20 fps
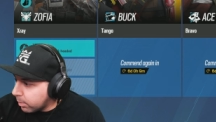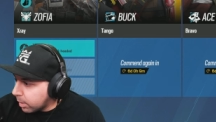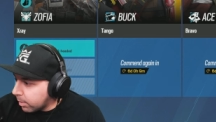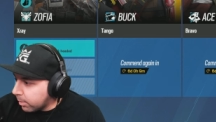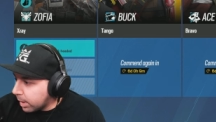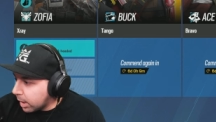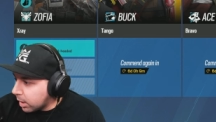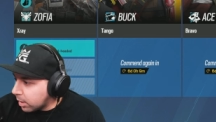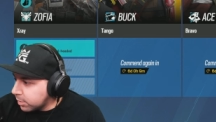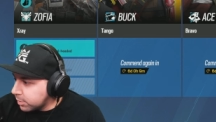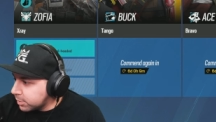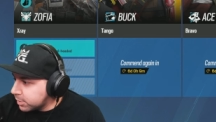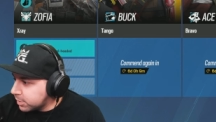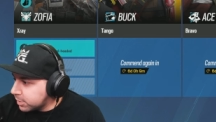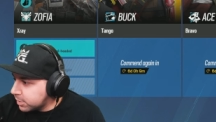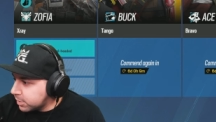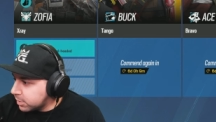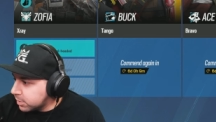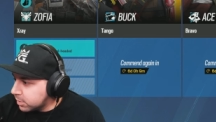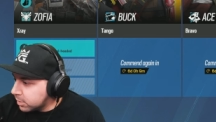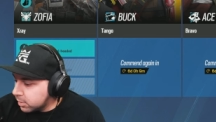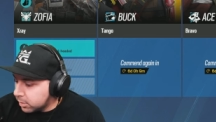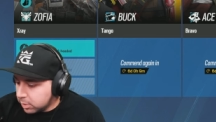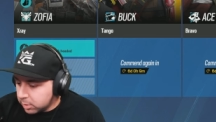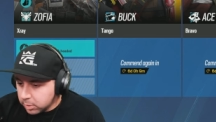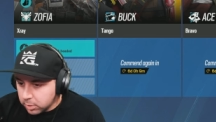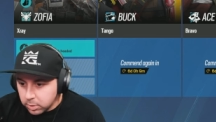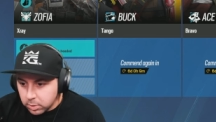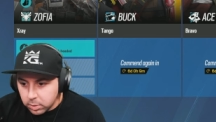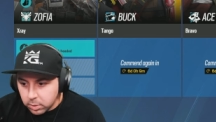my mouse. And you do
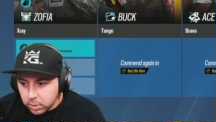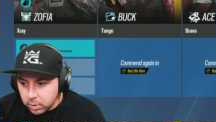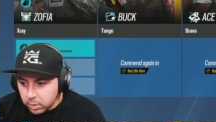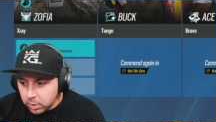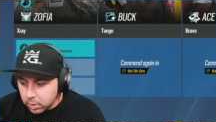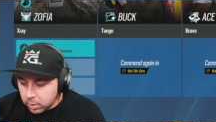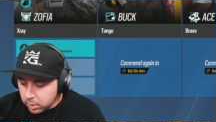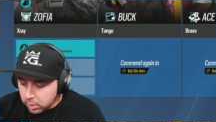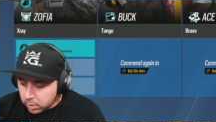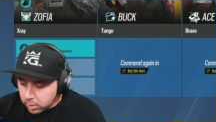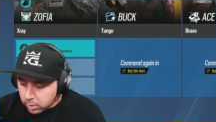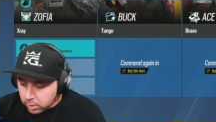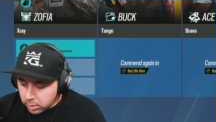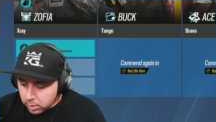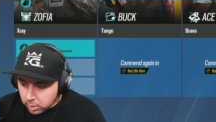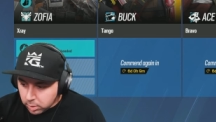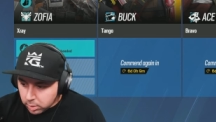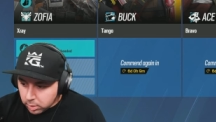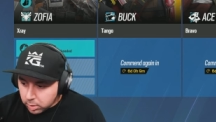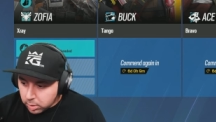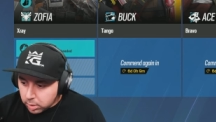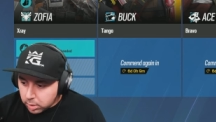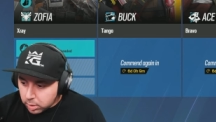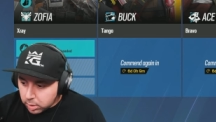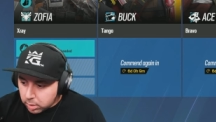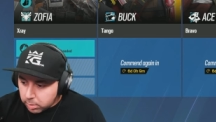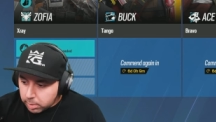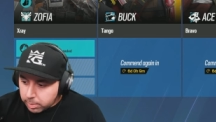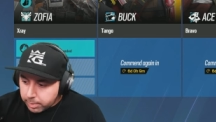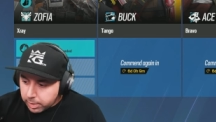it, and nobody's looking at you.
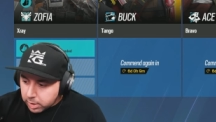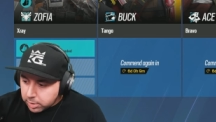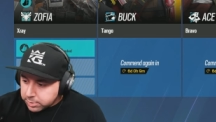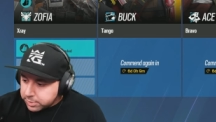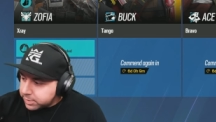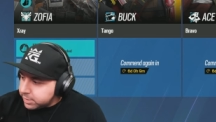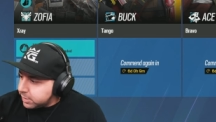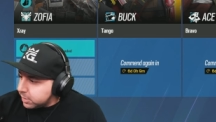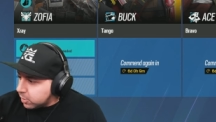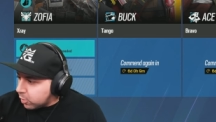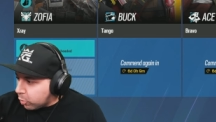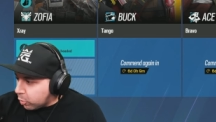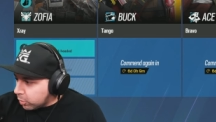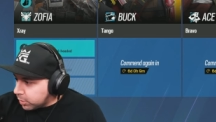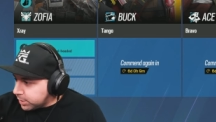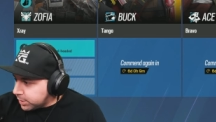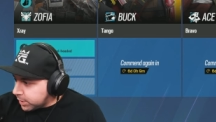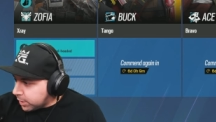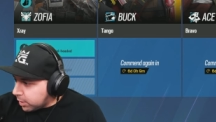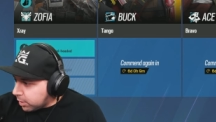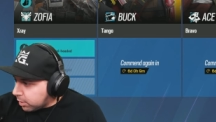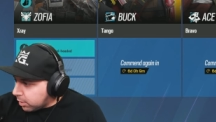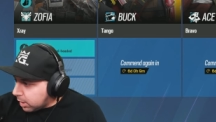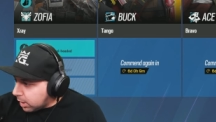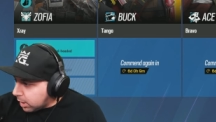My mouse is a Corsair